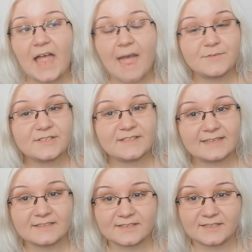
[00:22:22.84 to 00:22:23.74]
I'm just
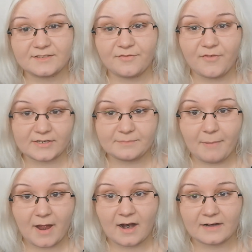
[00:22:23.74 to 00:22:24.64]
saying this is
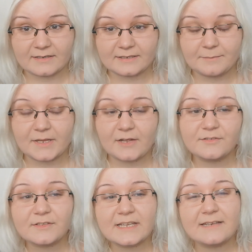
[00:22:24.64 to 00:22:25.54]
first part
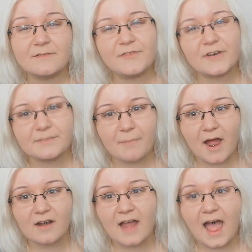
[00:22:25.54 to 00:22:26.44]
because in the first
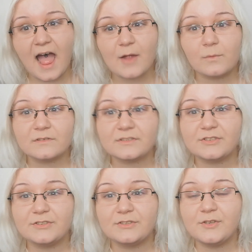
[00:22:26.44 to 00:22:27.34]
part I
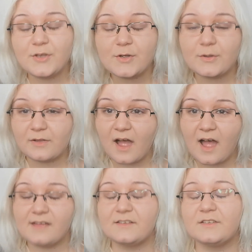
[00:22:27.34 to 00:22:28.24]
wanted you
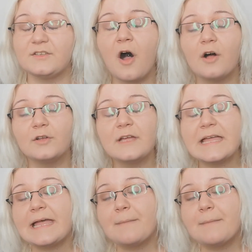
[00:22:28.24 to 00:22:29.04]
guys told